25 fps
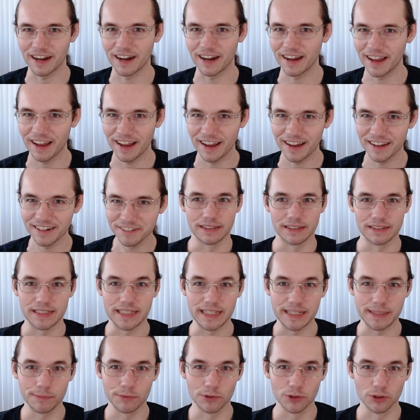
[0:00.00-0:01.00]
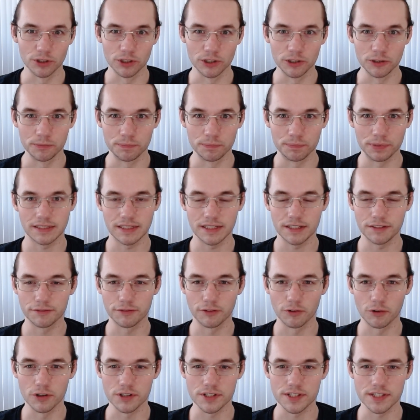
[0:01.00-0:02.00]
had, Team Group
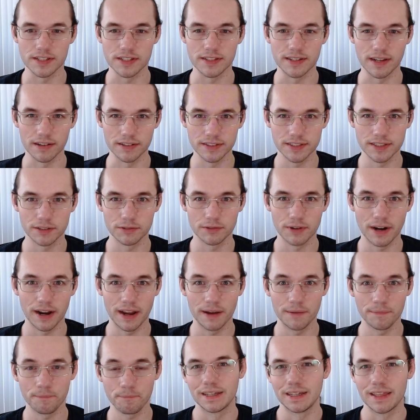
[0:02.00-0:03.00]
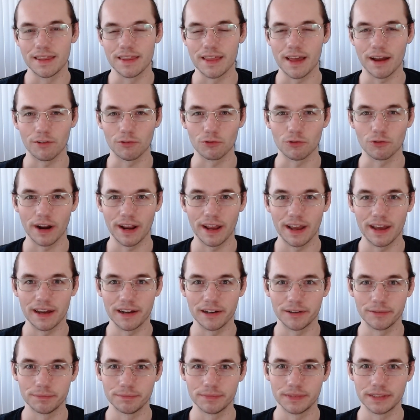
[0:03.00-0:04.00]
T-Force Delta RAM, that
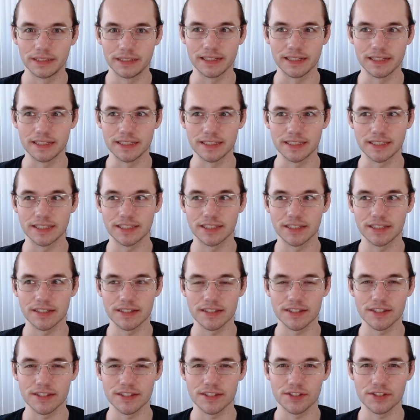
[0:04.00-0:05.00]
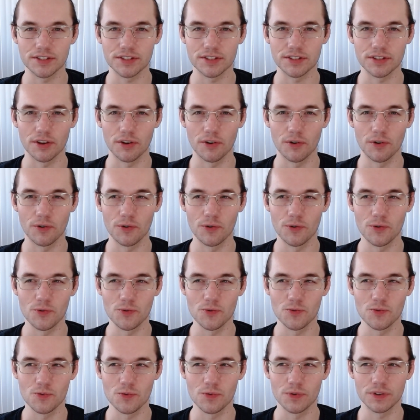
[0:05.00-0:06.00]
RAM is
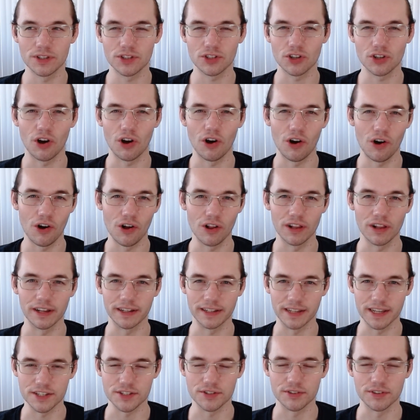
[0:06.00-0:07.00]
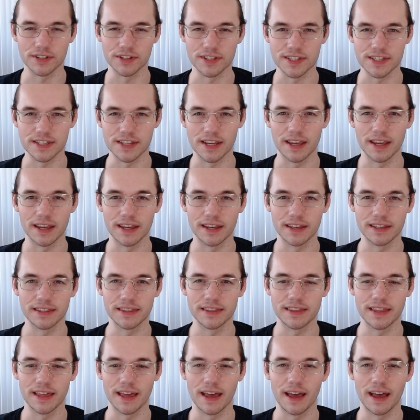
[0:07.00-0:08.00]
so tall, I guess you could say,
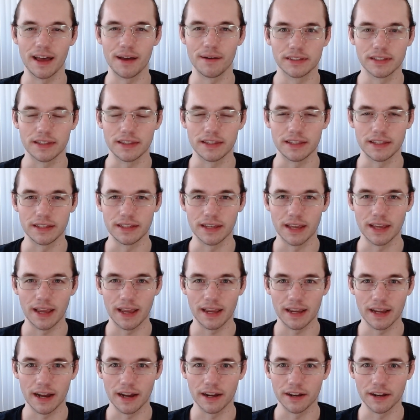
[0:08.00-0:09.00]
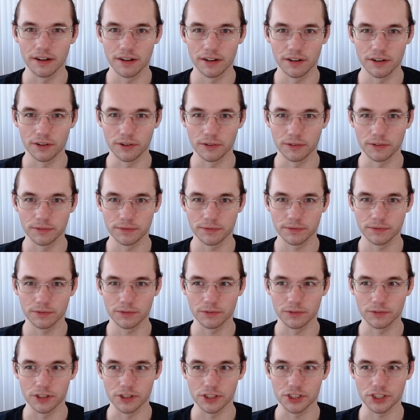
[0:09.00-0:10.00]
that the AIO,
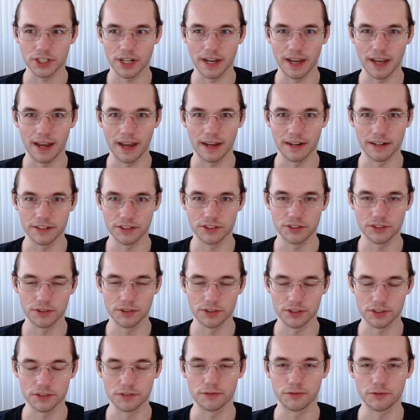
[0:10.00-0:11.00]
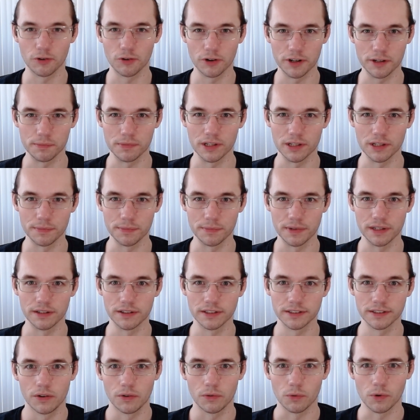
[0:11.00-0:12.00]
which I had a 240
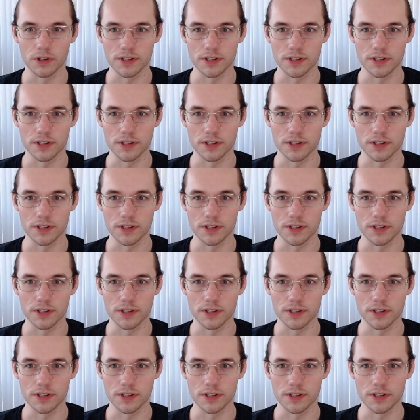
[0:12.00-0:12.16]
millimeter, was